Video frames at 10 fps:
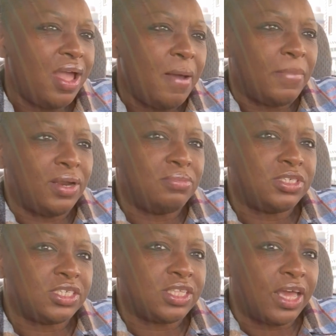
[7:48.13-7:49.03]
But I'm
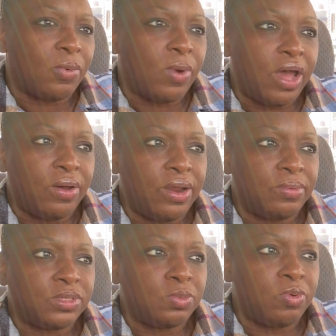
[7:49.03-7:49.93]
just like, wow, that
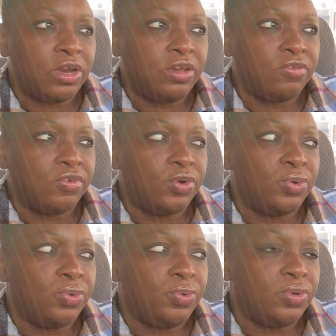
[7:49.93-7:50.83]
was pretty
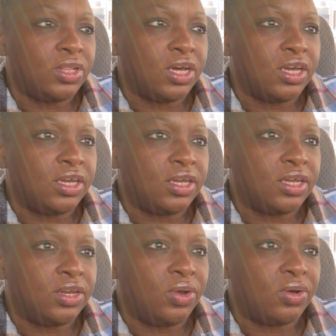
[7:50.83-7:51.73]
rude. Like,
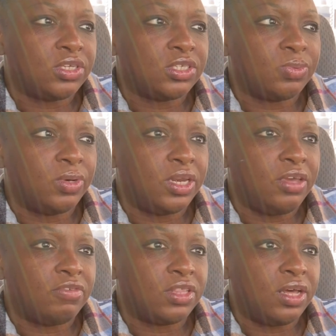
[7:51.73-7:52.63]
and y'all just wouldn't
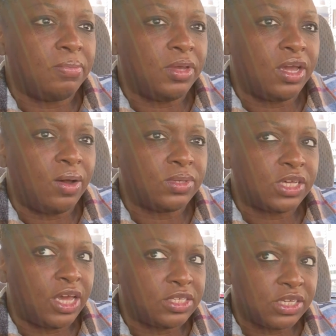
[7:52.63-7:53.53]
even let me. I was
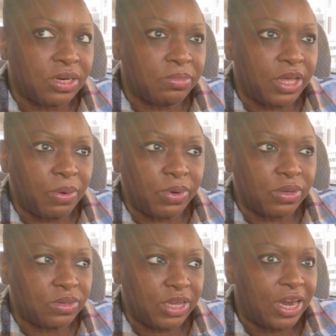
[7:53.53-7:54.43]
asking them like, well,
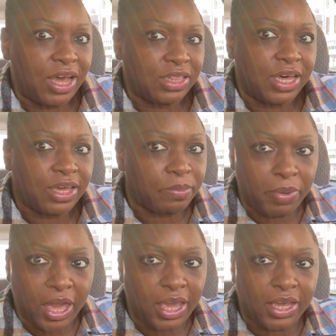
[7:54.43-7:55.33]
can I like
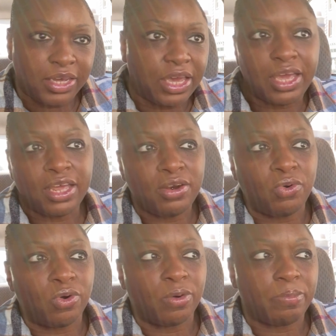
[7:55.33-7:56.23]
pay again
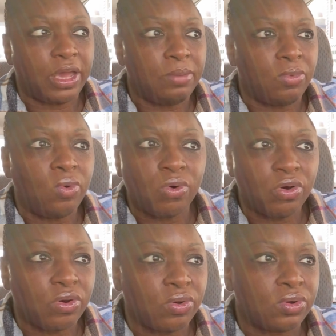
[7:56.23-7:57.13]
or pay
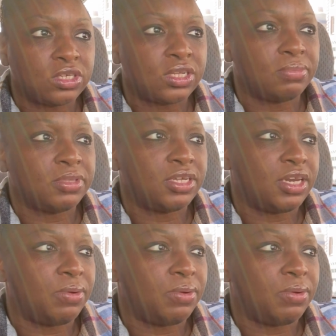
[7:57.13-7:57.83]
more or something?